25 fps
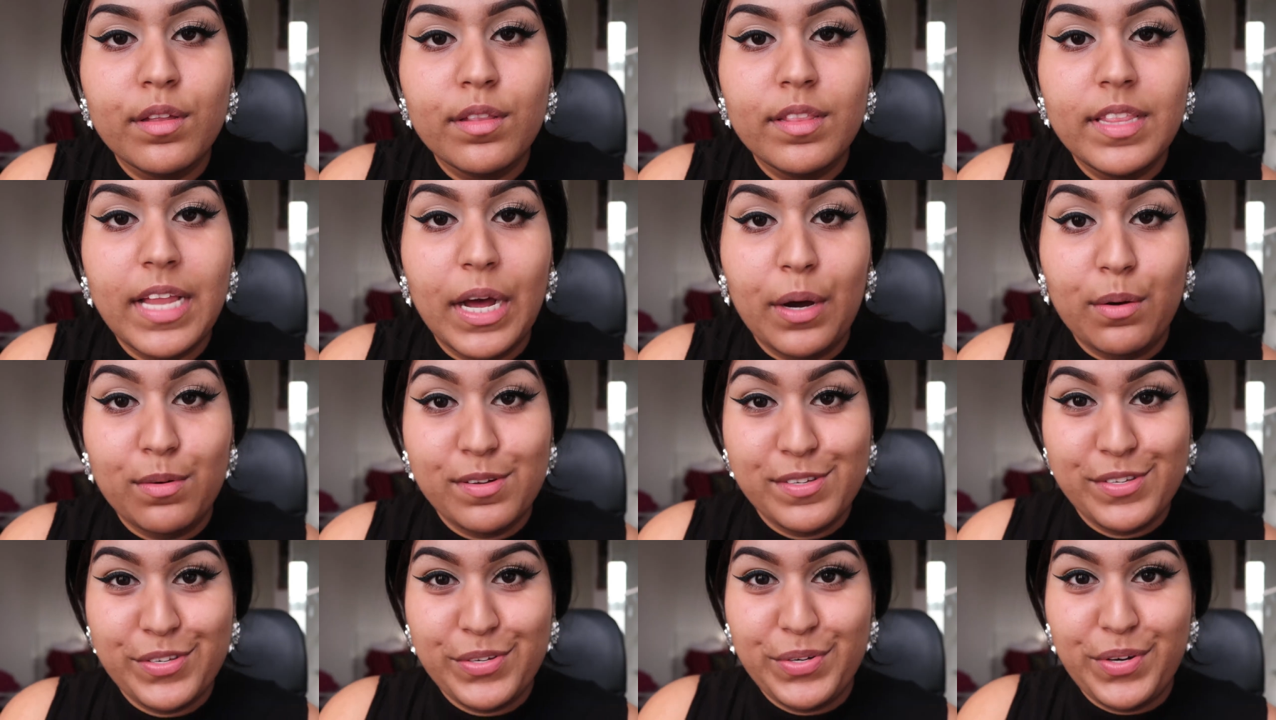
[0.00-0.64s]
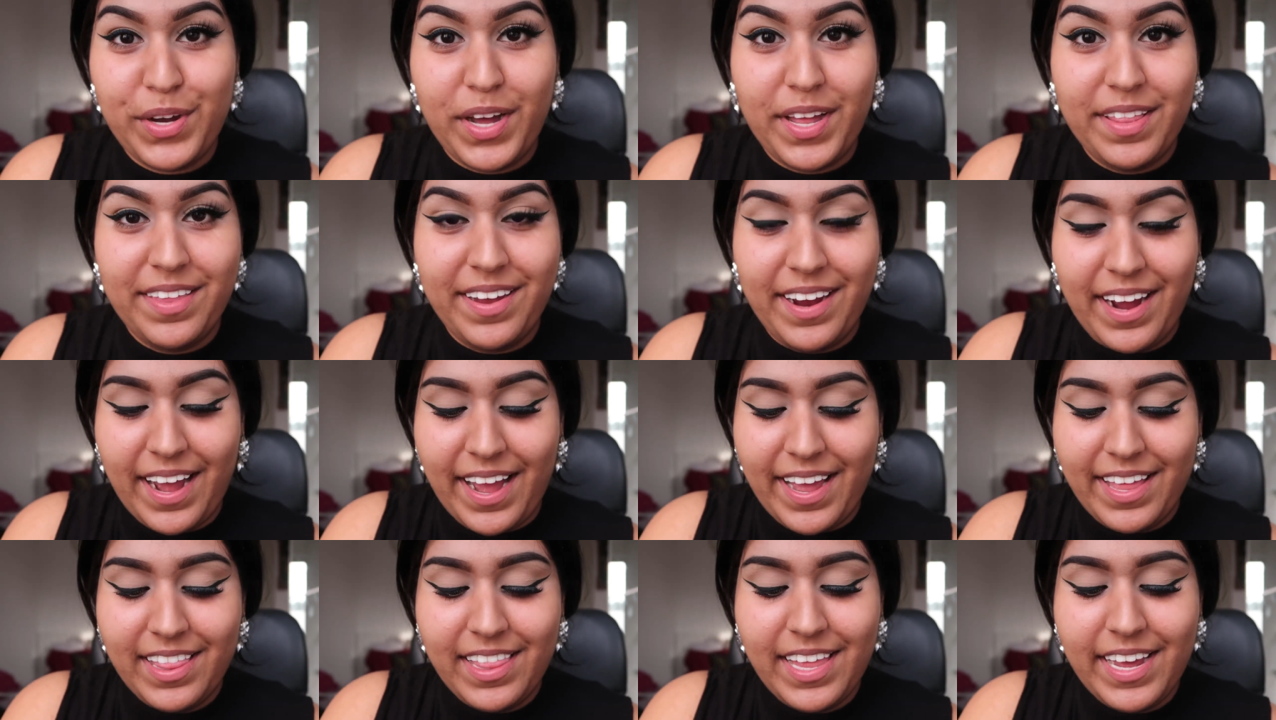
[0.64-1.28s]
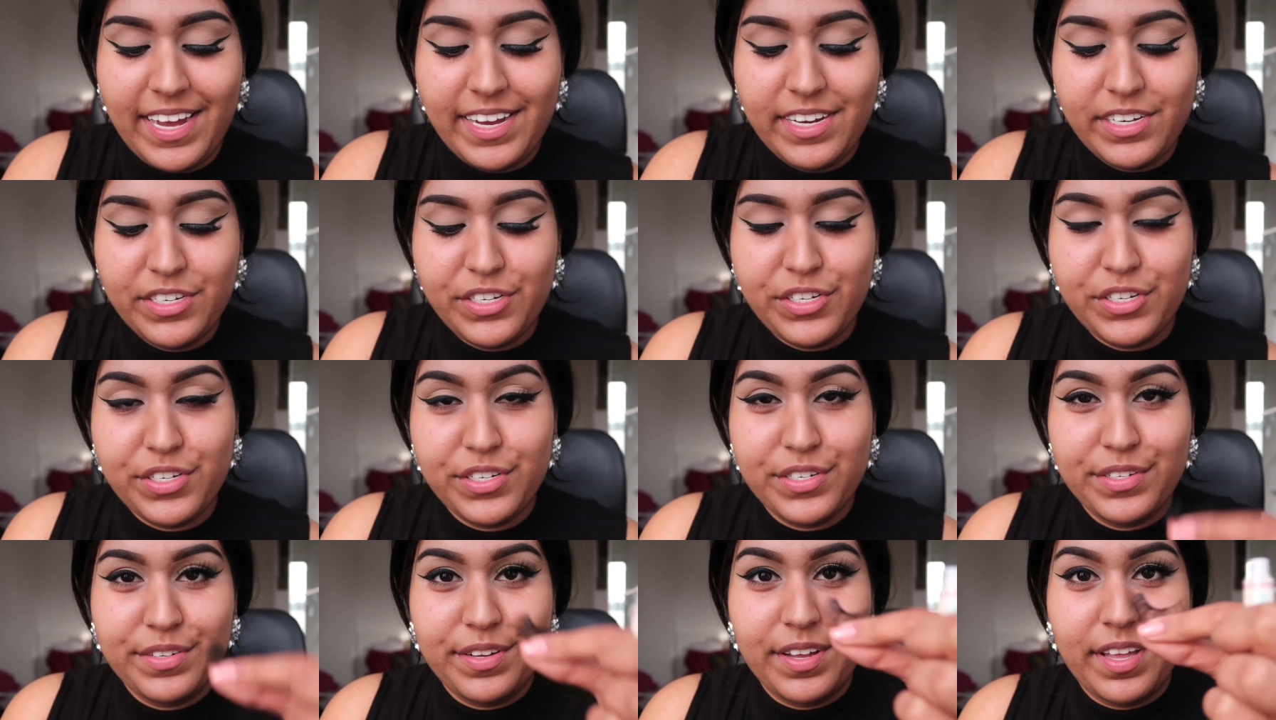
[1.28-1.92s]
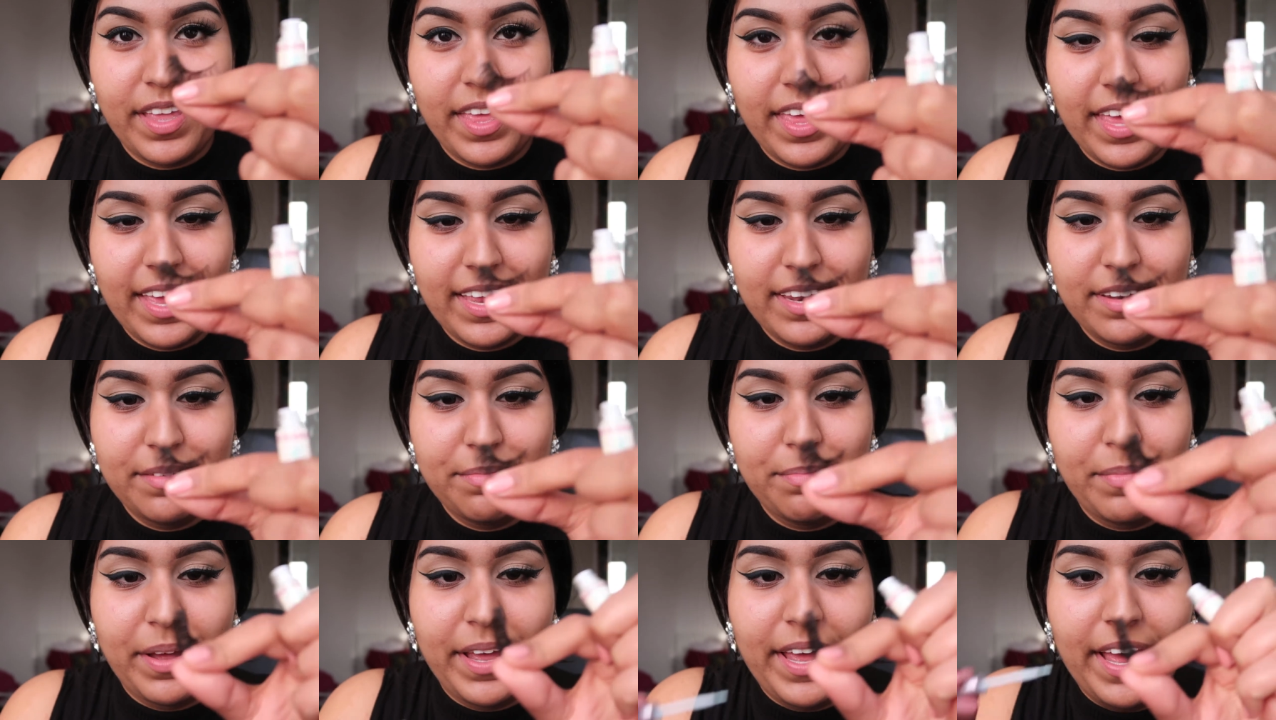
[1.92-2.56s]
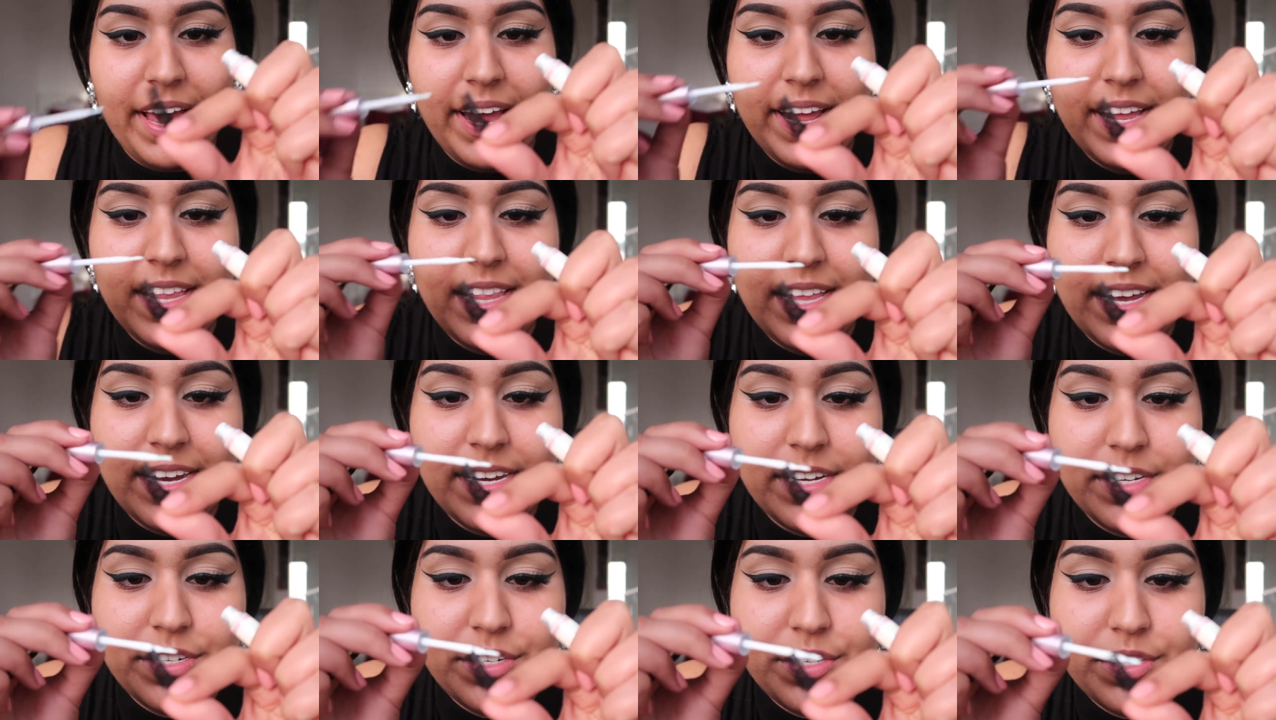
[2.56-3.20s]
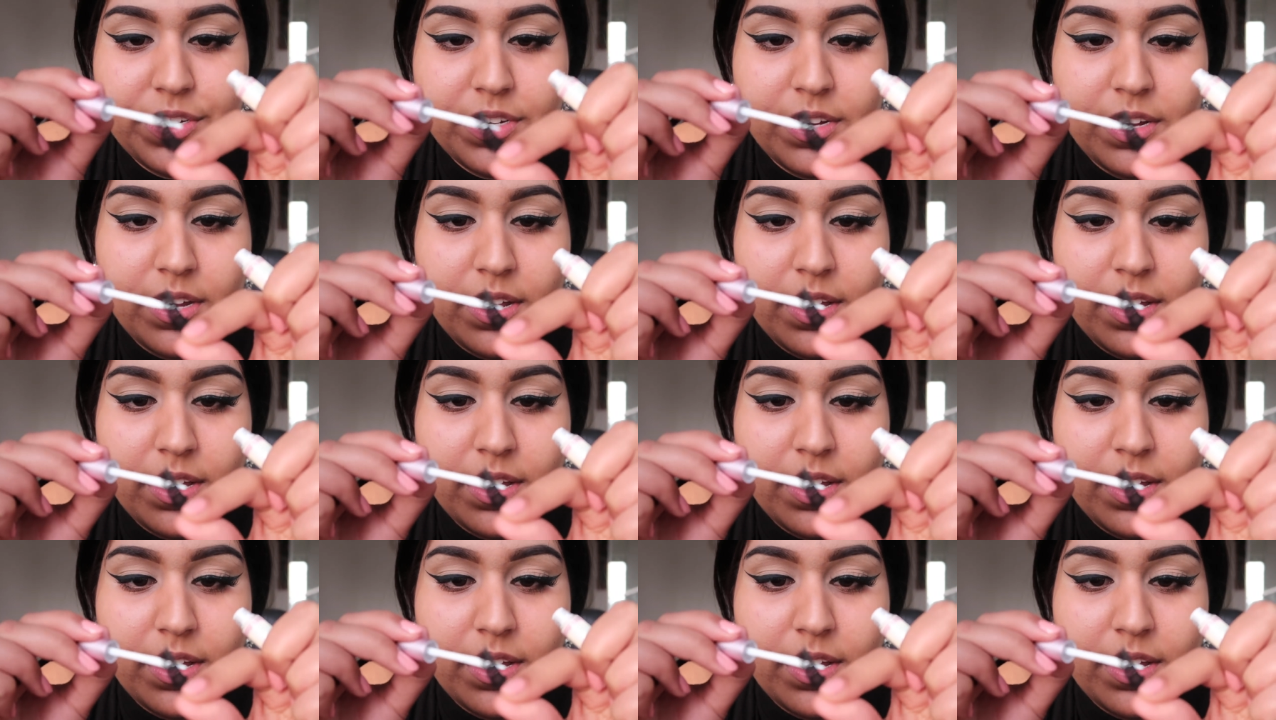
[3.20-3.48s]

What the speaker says: Now onto the other eyelash. Again, my eyelash,